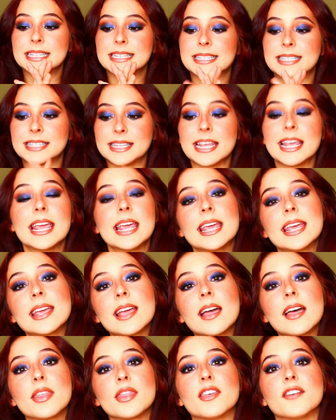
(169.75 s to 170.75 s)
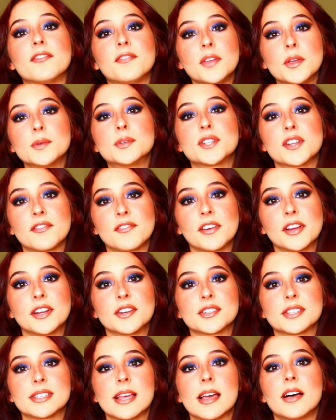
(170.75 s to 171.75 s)
Seeing the future for
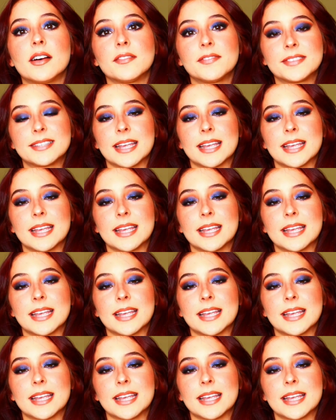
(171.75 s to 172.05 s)
yourself,